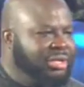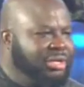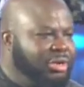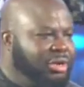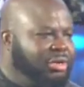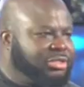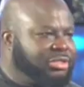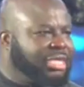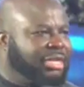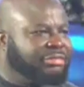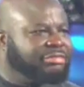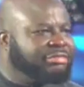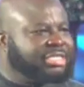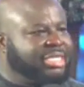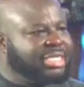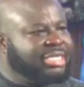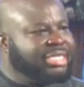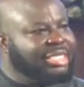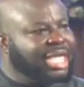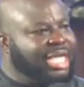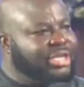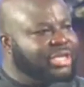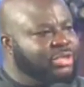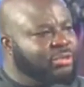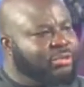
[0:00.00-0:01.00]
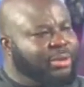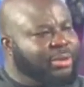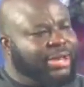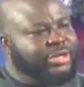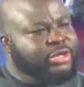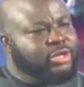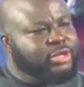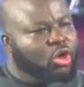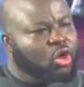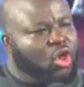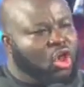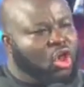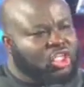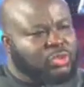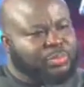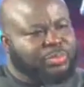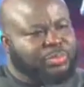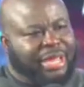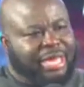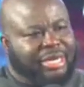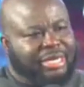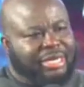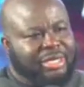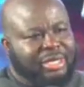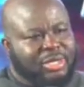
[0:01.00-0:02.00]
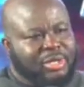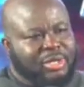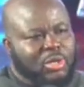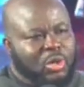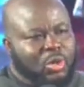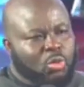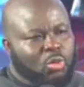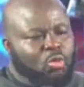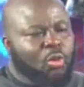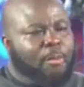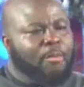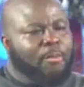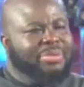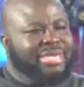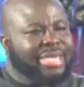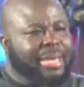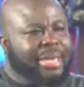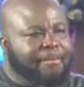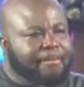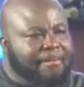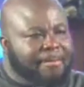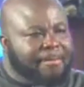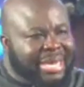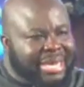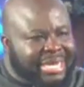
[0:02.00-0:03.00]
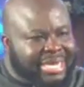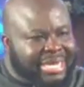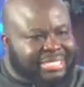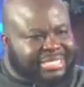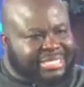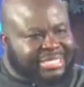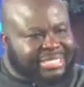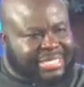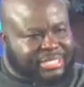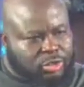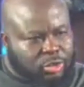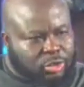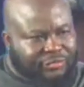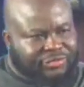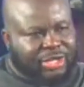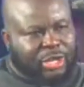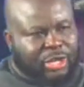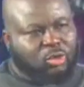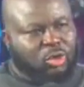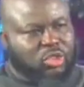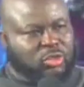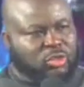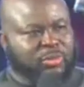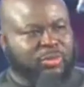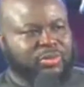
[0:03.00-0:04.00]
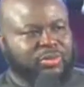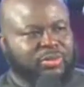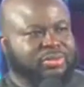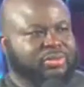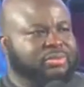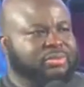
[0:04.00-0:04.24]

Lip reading: Because I've seen that you and your husband will be a ministers of the gospel.